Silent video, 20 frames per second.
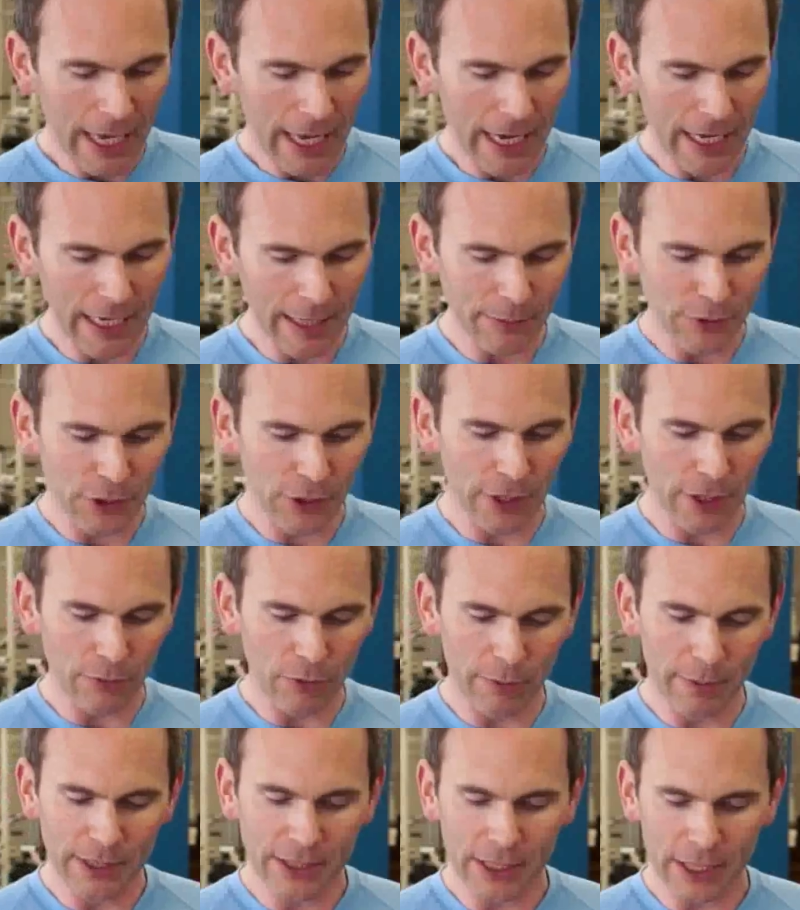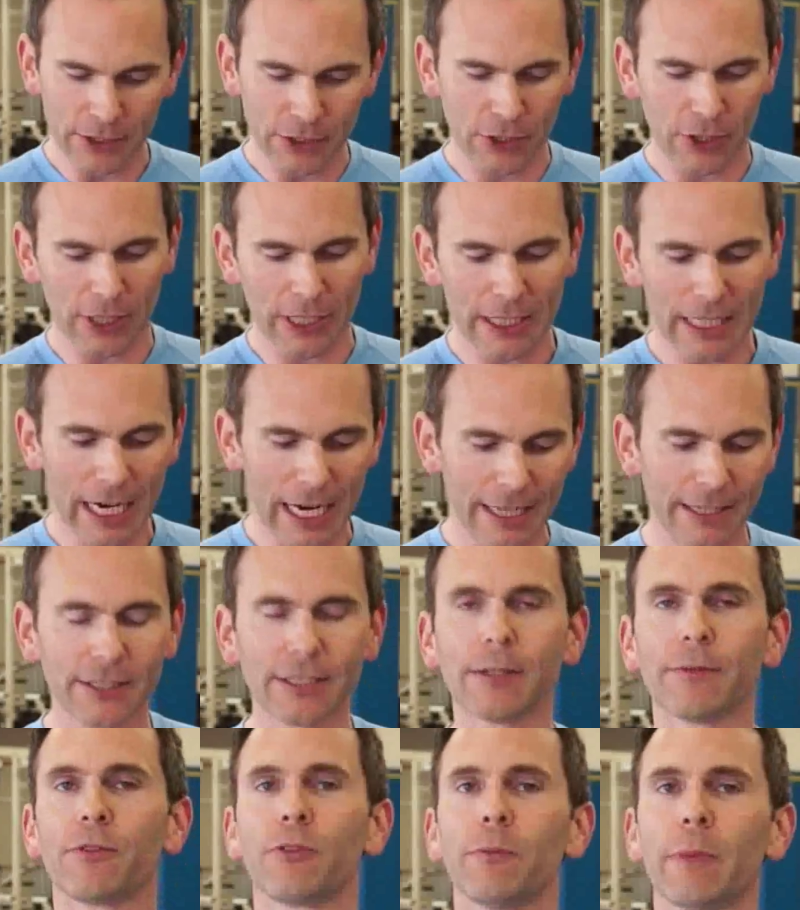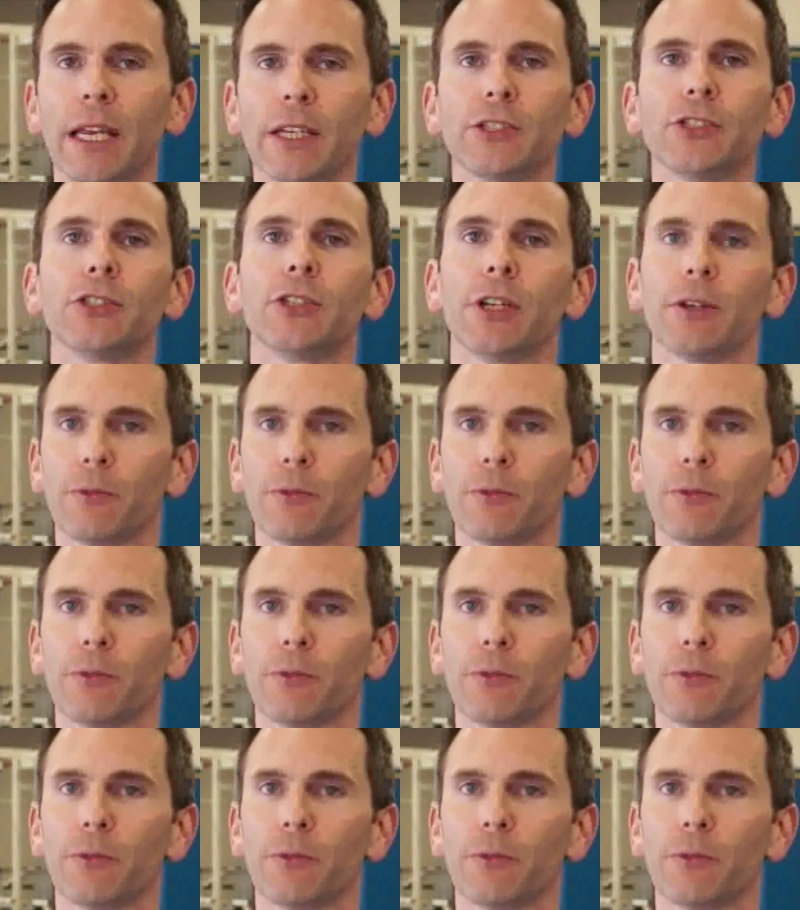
and I'm sure that we'll be touching on a lot of this information